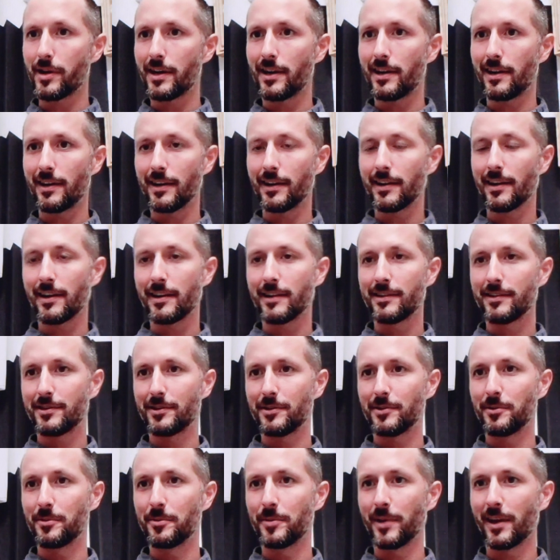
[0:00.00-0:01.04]
I got
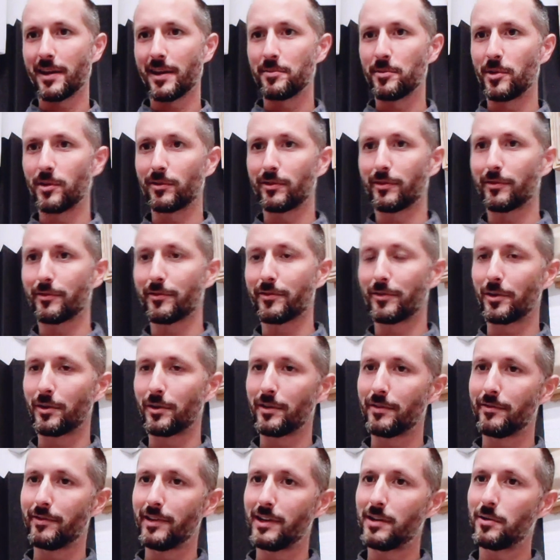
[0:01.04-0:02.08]
into making music for
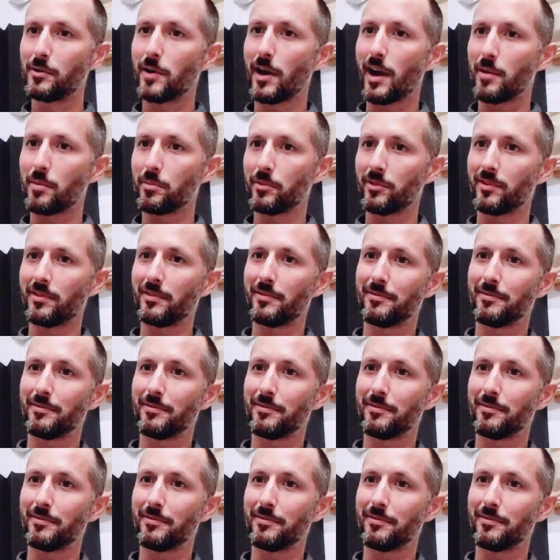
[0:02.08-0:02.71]
video games.